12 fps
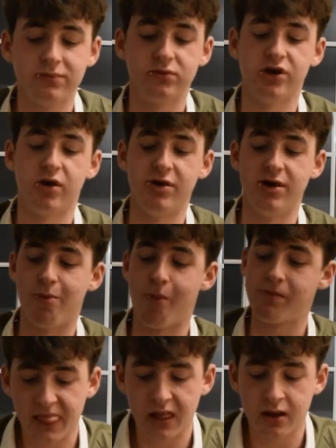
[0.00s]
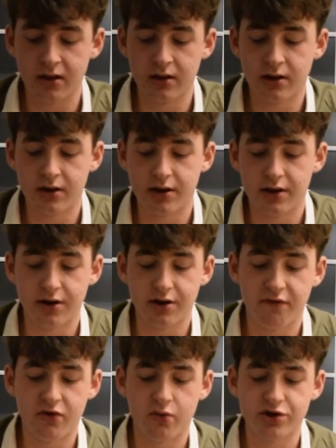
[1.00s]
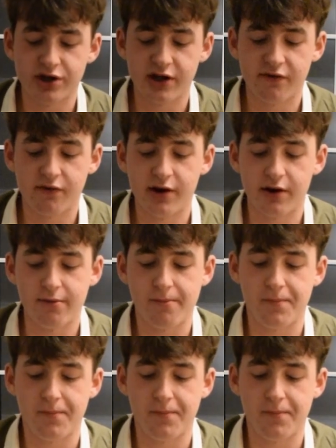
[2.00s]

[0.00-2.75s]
Yummy. You know, if you're watching this video,